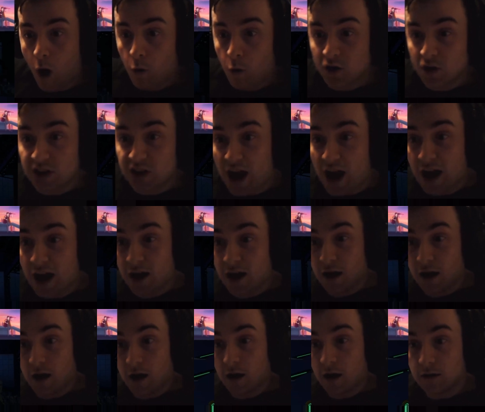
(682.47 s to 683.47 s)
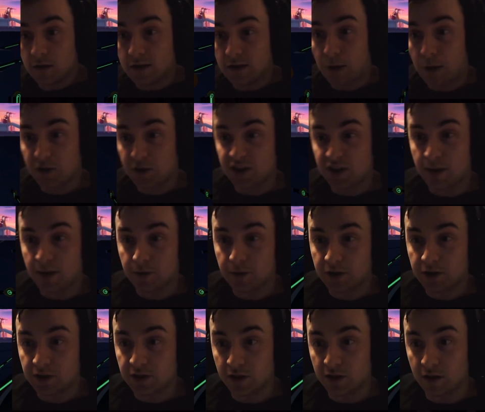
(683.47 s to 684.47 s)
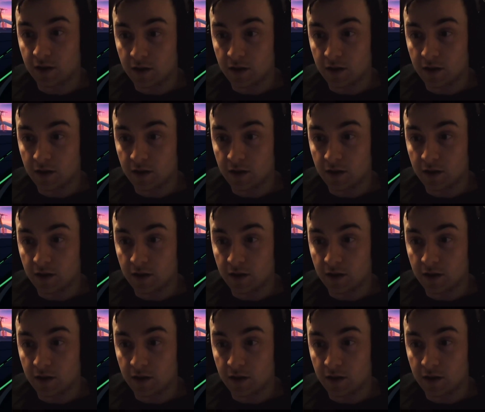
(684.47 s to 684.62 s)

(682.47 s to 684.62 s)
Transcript: What was that? That was a semblance.